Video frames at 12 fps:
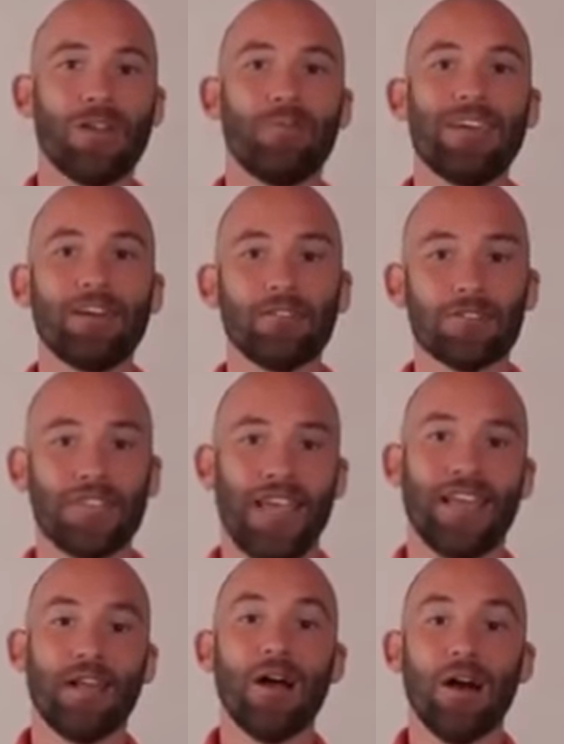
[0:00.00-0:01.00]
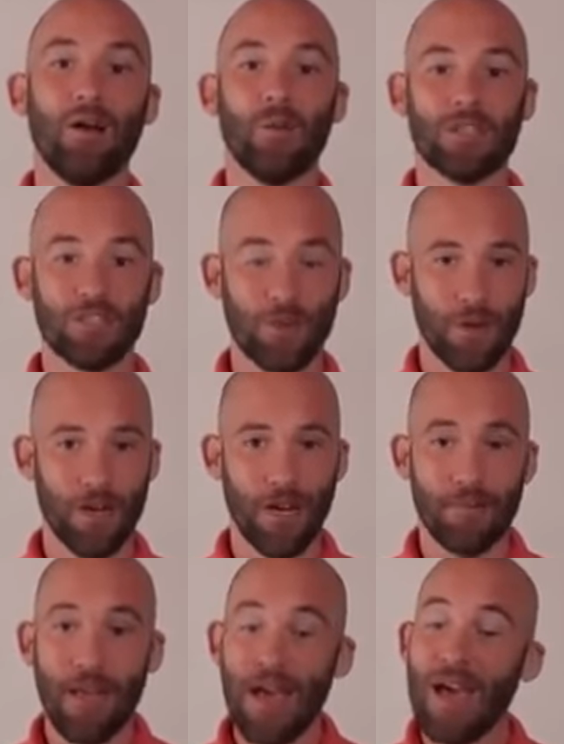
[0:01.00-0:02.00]
going to be understanding what's going
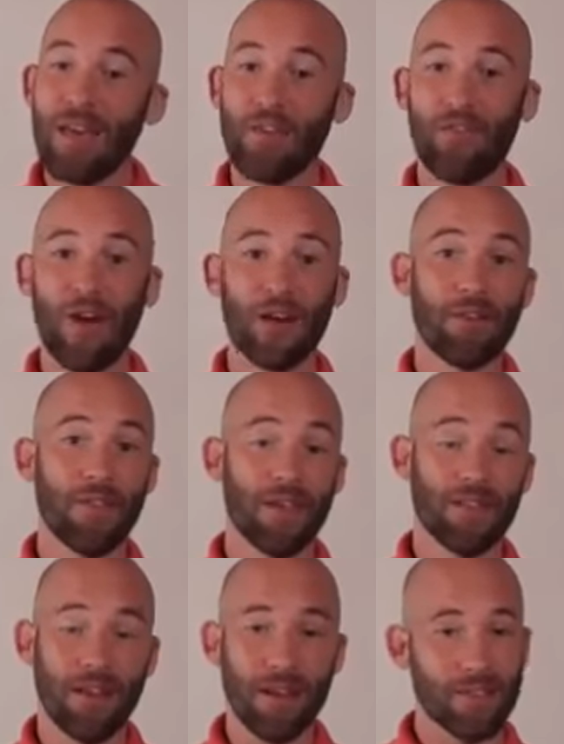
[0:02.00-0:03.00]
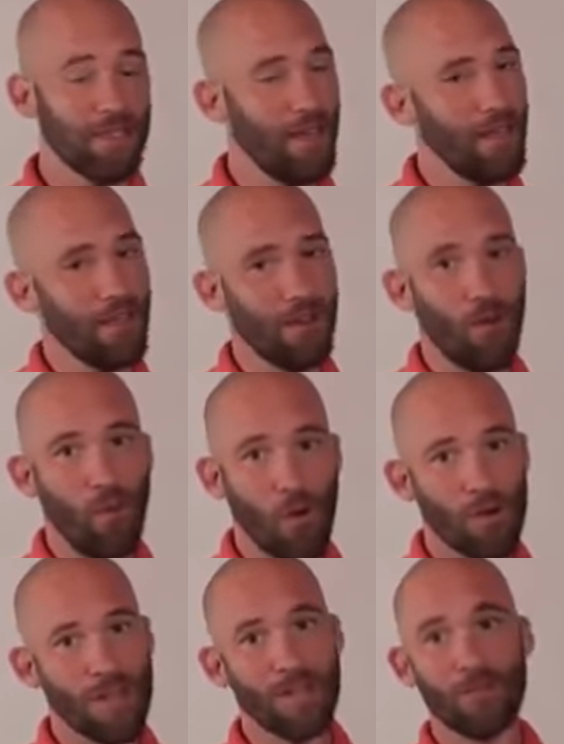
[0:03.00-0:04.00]
on. The final thing, like I say,
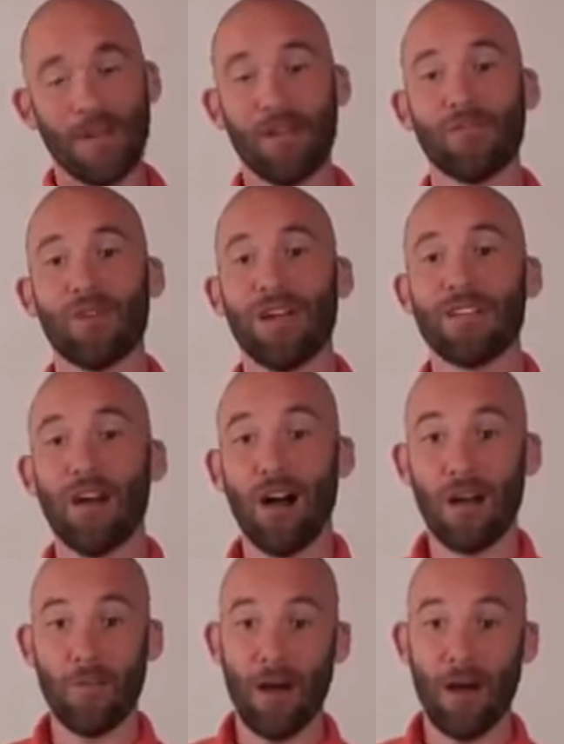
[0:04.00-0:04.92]
warning whenever I talk